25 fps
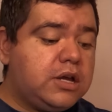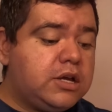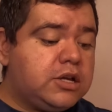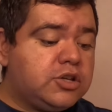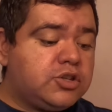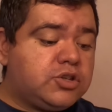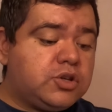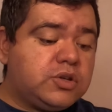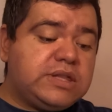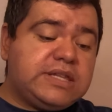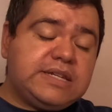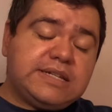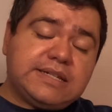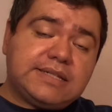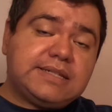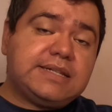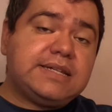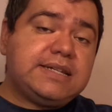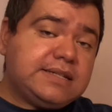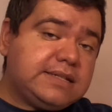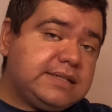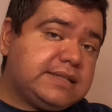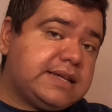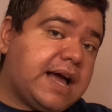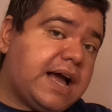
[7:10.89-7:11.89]
So this
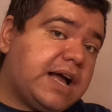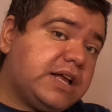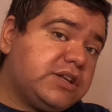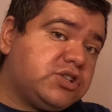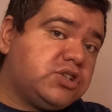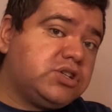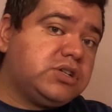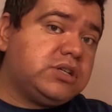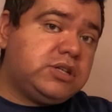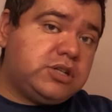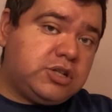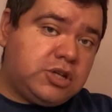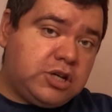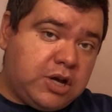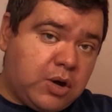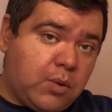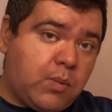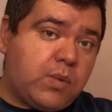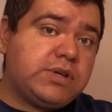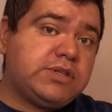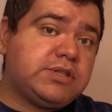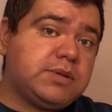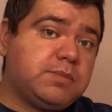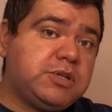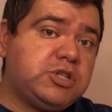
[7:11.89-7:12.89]
is actually
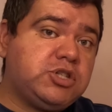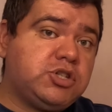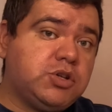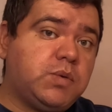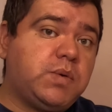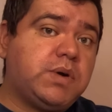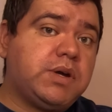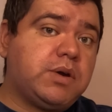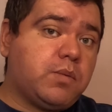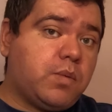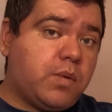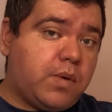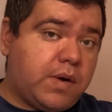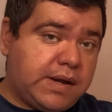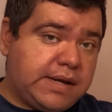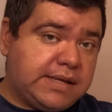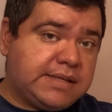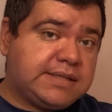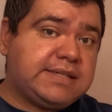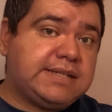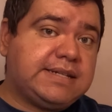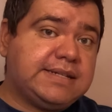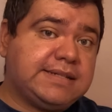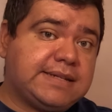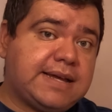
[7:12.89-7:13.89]
going to be doing what
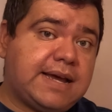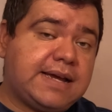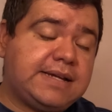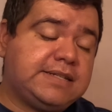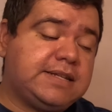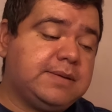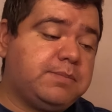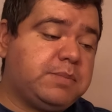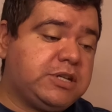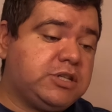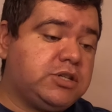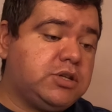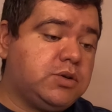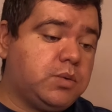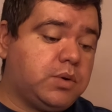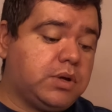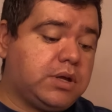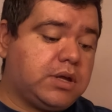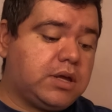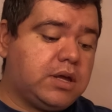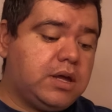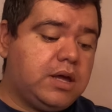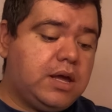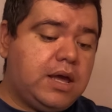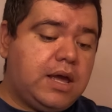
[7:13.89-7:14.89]
it's designed to be
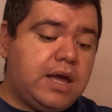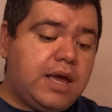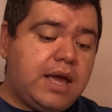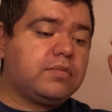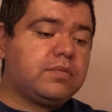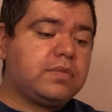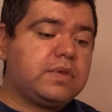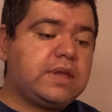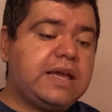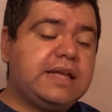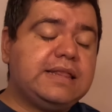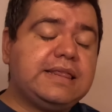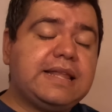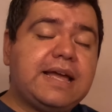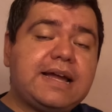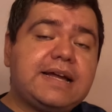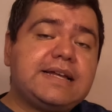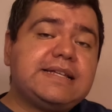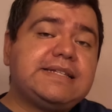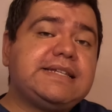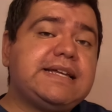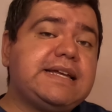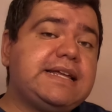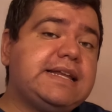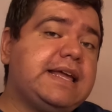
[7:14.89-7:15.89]
doing. And like I
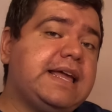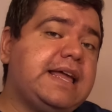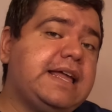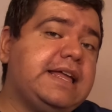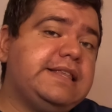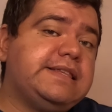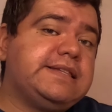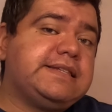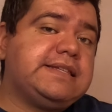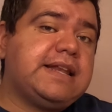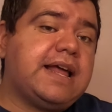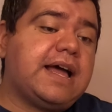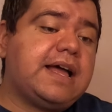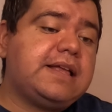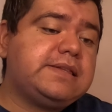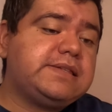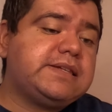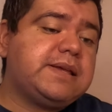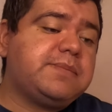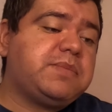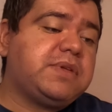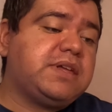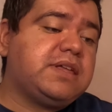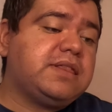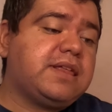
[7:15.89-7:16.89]
said, it's not
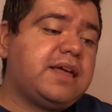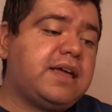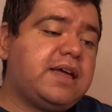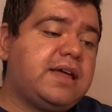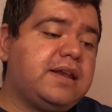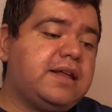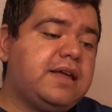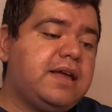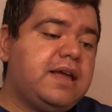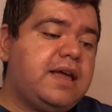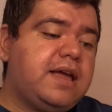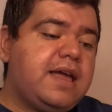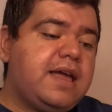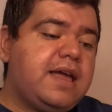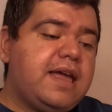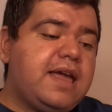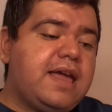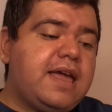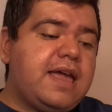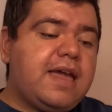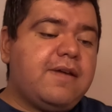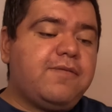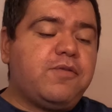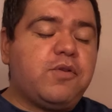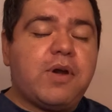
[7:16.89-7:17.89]
something that,
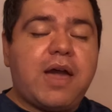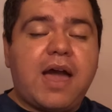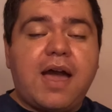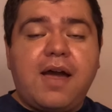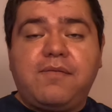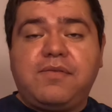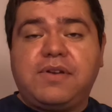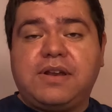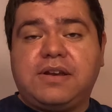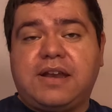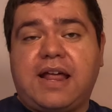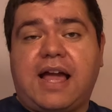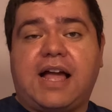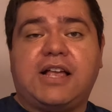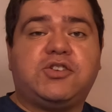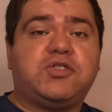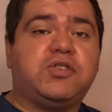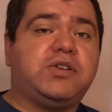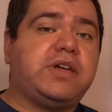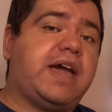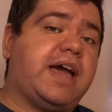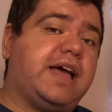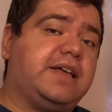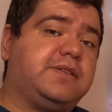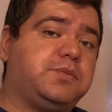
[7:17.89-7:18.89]
if you have a
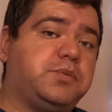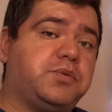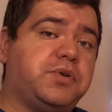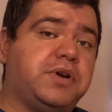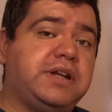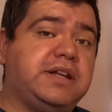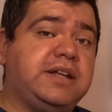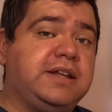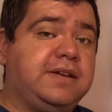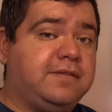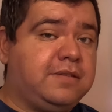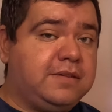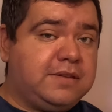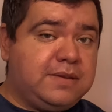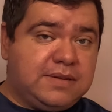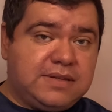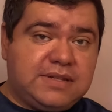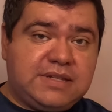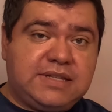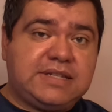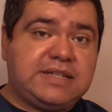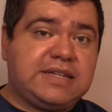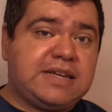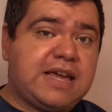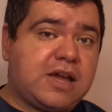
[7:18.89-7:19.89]
naturally aspirated
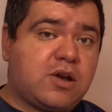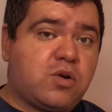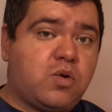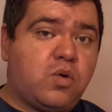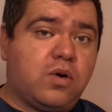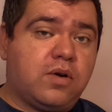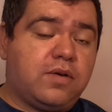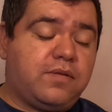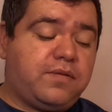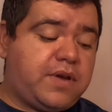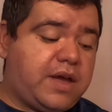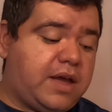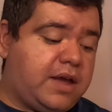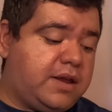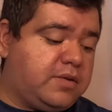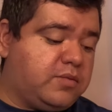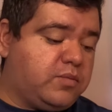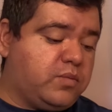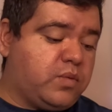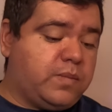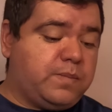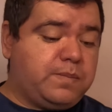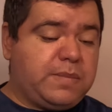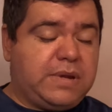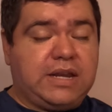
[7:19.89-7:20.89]
C8 Corvette,
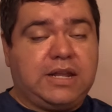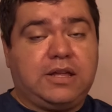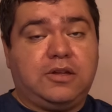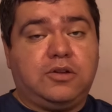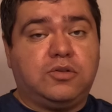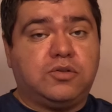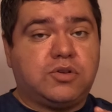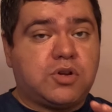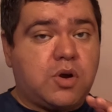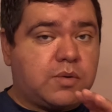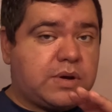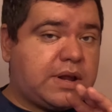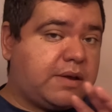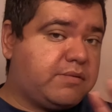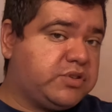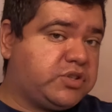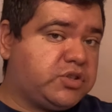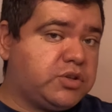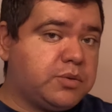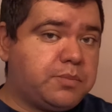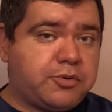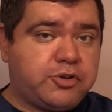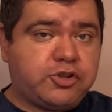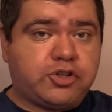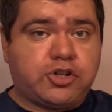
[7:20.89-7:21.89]
meaning you don't have a
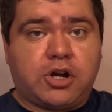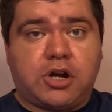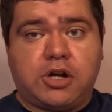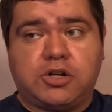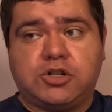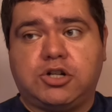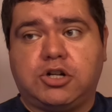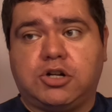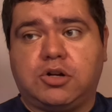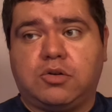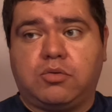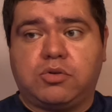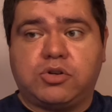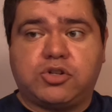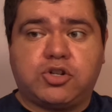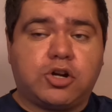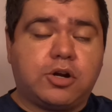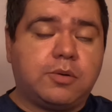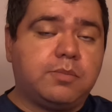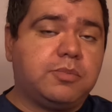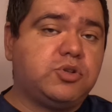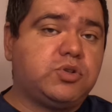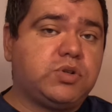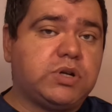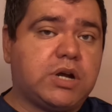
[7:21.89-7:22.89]
supercharger or
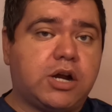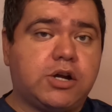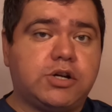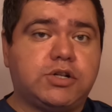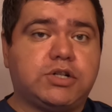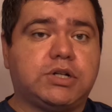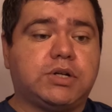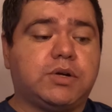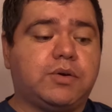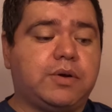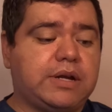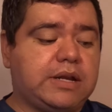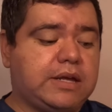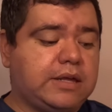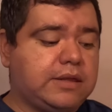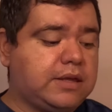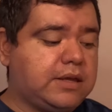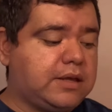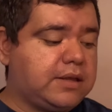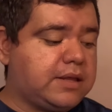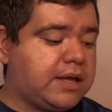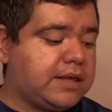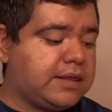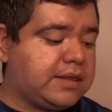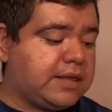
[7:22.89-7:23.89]
turbocharger or
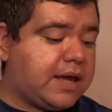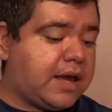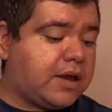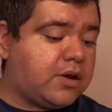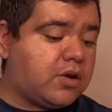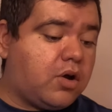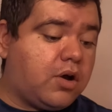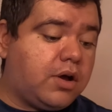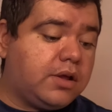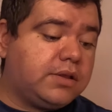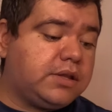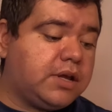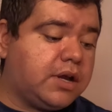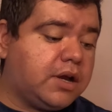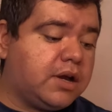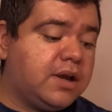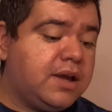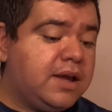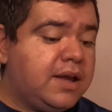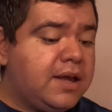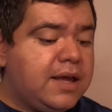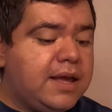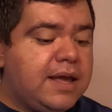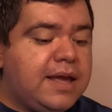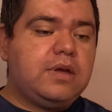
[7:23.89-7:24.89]
anything like that on there,
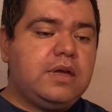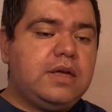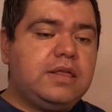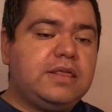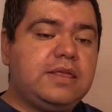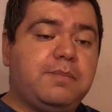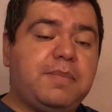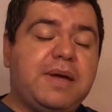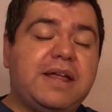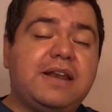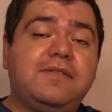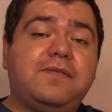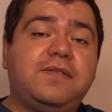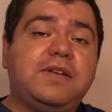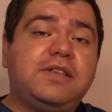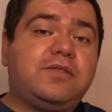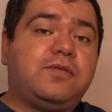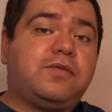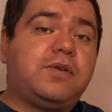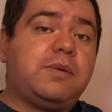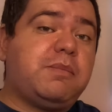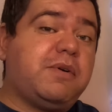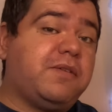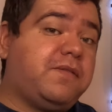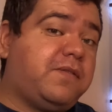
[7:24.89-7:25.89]
the benefits
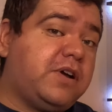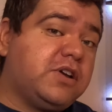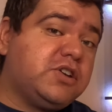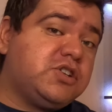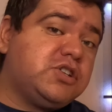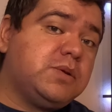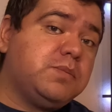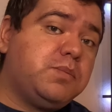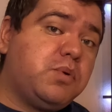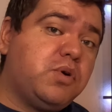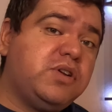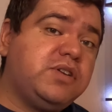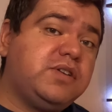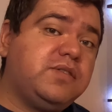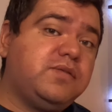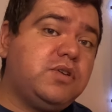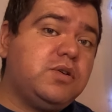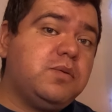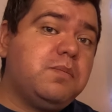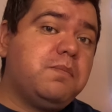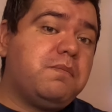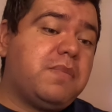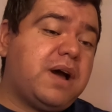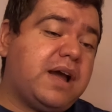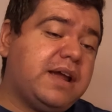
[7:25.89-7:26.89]
from a functional point of view
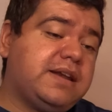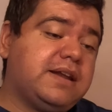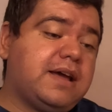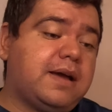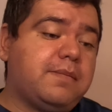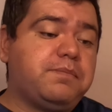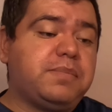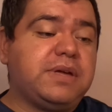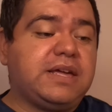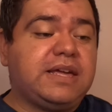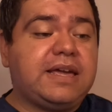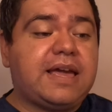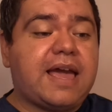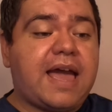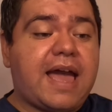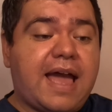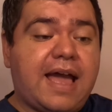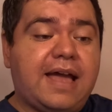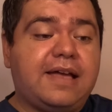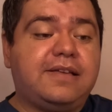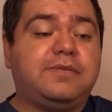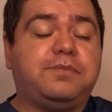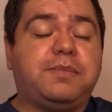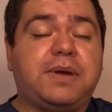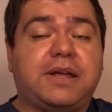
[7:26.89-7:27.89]
might not be
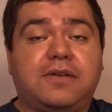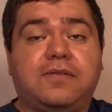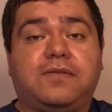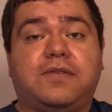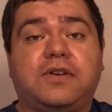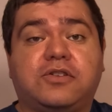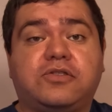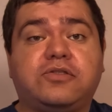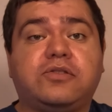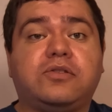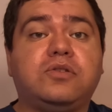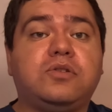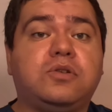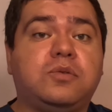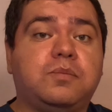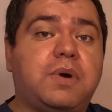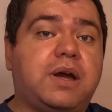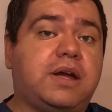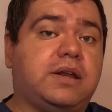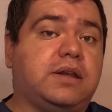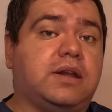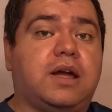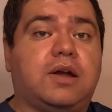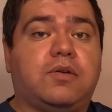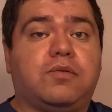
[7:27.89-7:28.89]
as beneficial. You
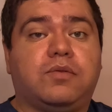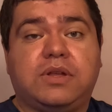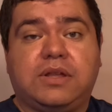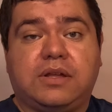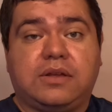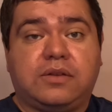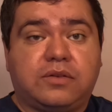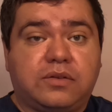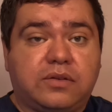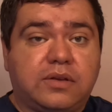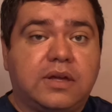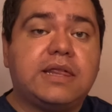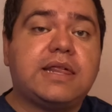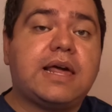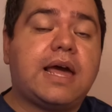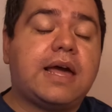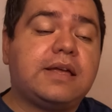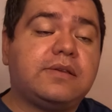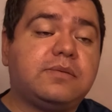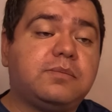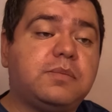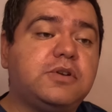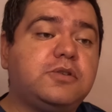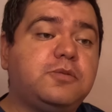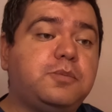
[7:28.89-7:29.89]
might not really see that
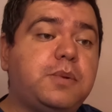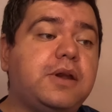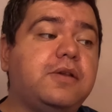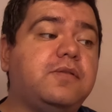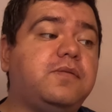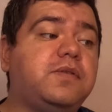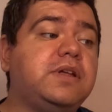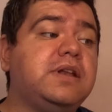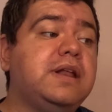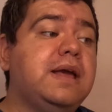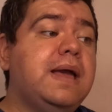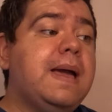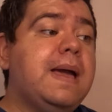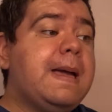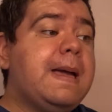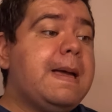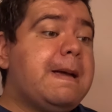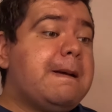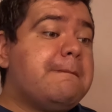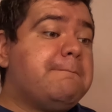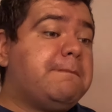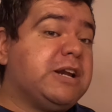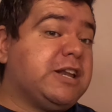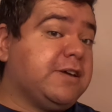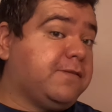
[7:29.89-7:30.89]
as much benefit.
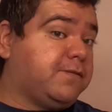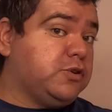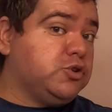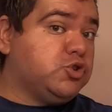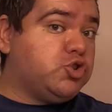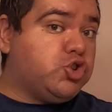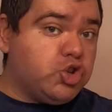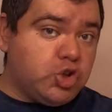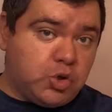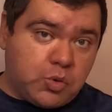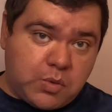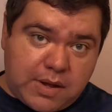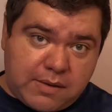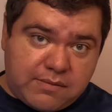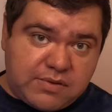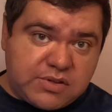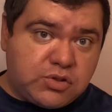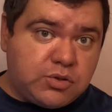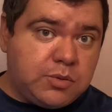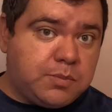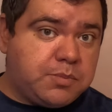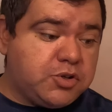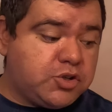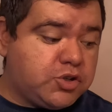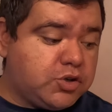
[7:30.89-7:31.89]
But if you do have a
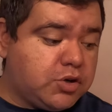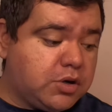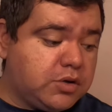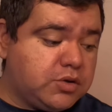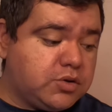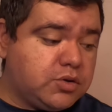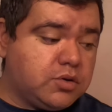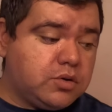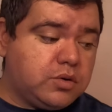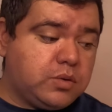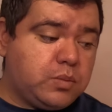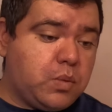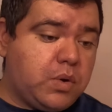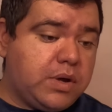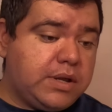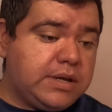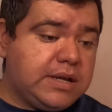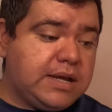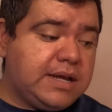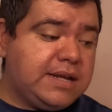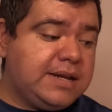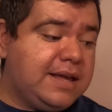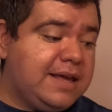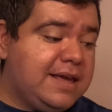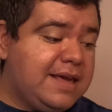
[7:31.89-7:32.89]
supercharger or
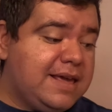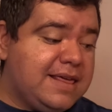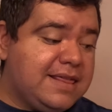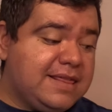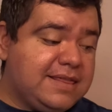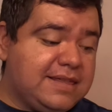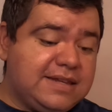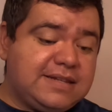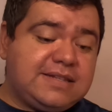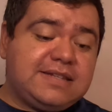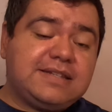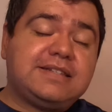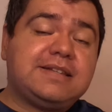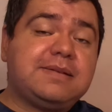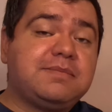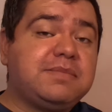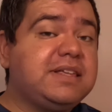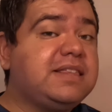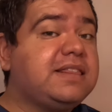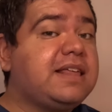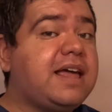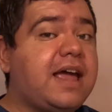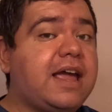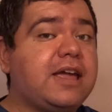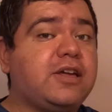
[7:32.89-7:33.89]
whatnot, this is
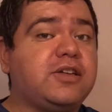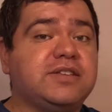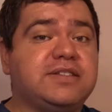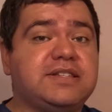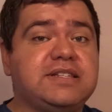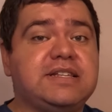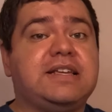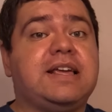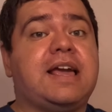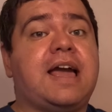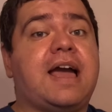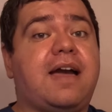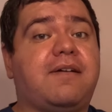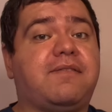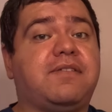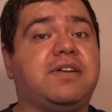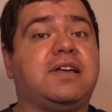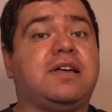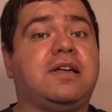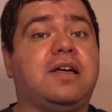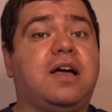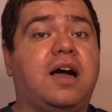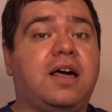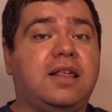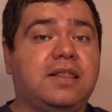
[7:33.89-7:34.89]
something that I could see
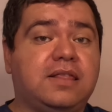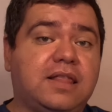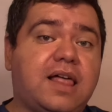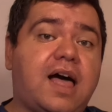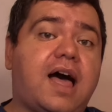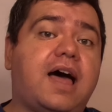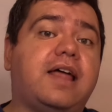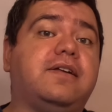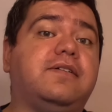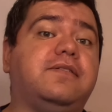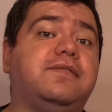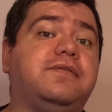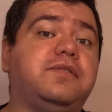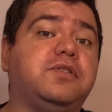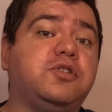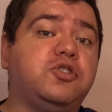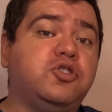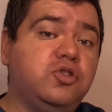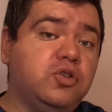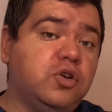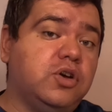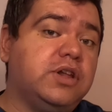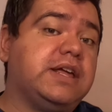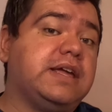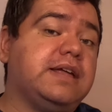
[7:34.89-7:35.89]
having a lot of
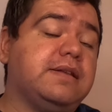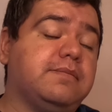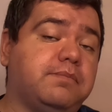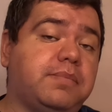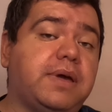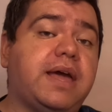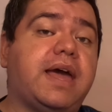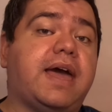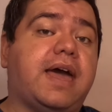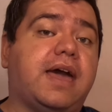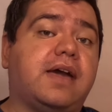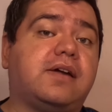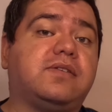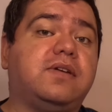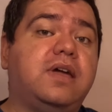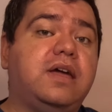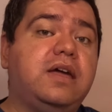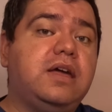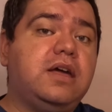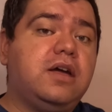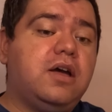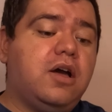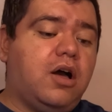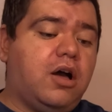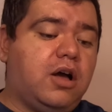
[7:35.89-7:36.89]
good impact
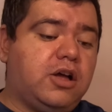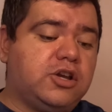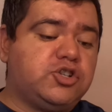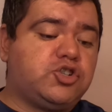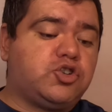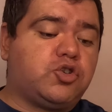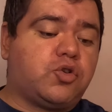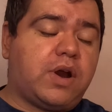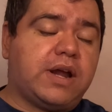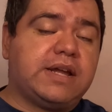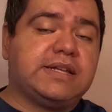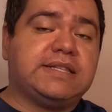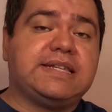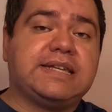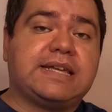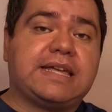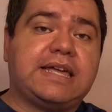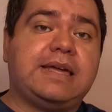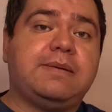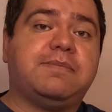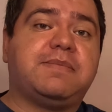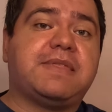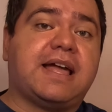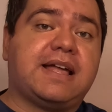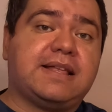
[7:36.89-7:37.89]
on trying to
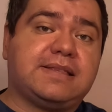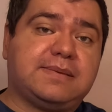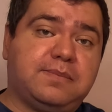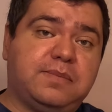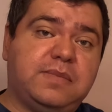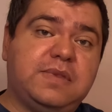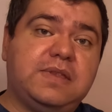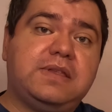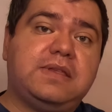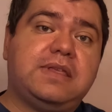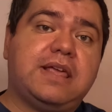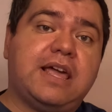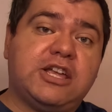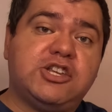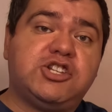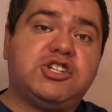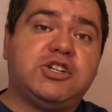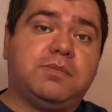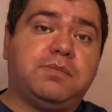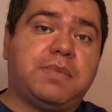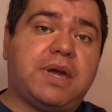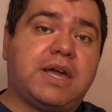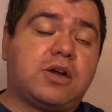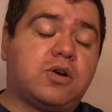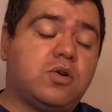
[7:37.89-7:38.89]
keep that
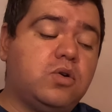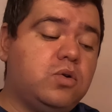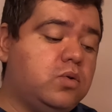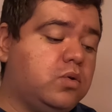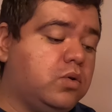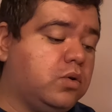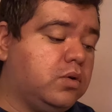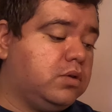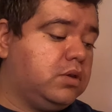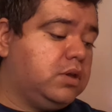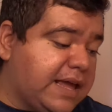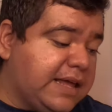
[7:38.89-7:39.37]
engine bay cool.